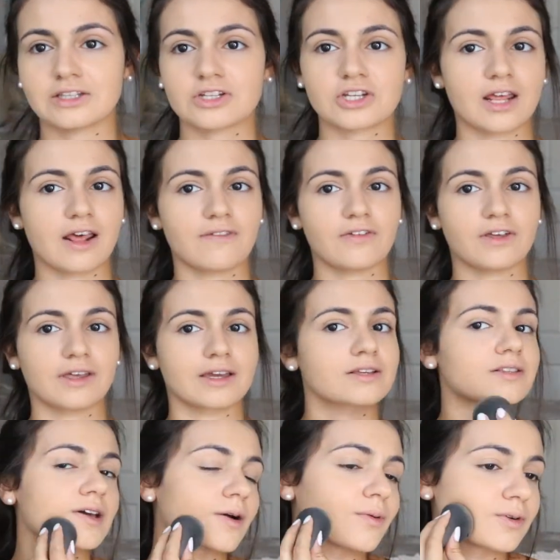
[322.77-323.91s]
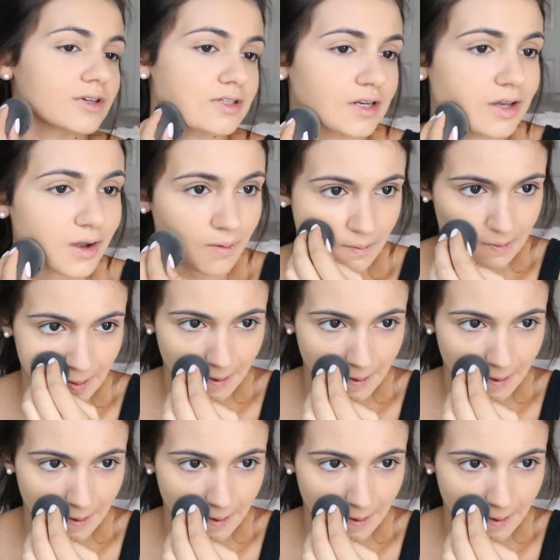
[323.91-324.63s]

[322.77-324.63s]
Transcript: the shade, I feel like. So we're just gonna go with